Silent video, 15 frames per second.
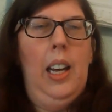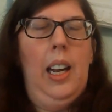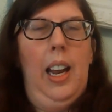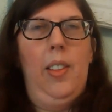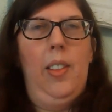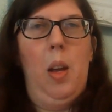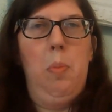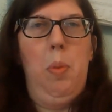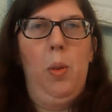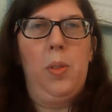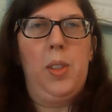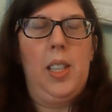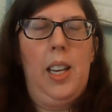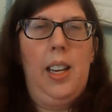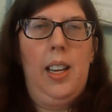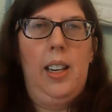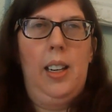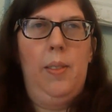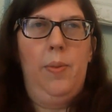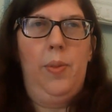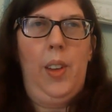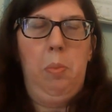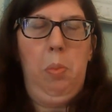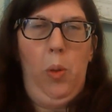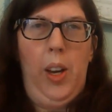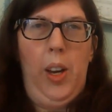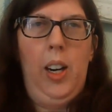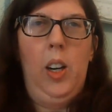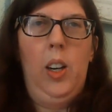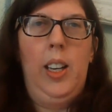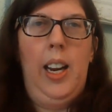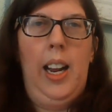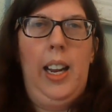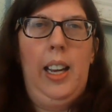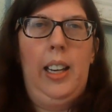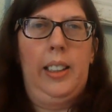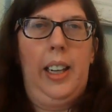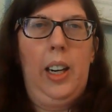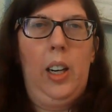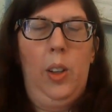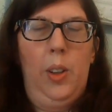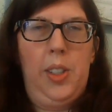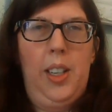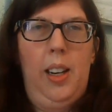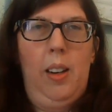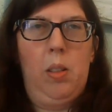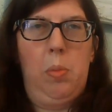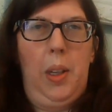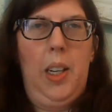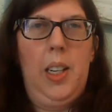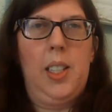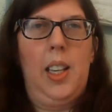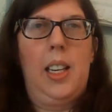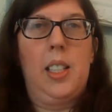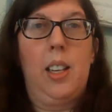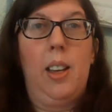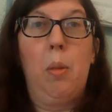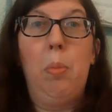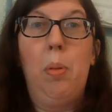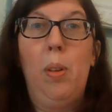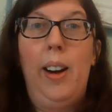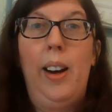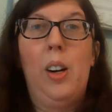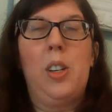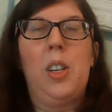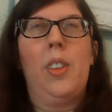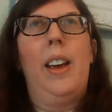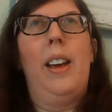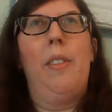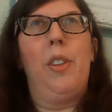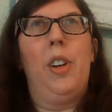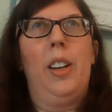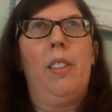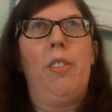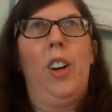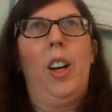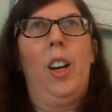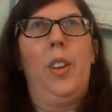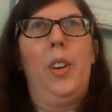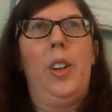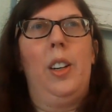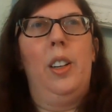And they both said, it, and both Aaron and Carol said it was because they said a prayer to the Heavenly Father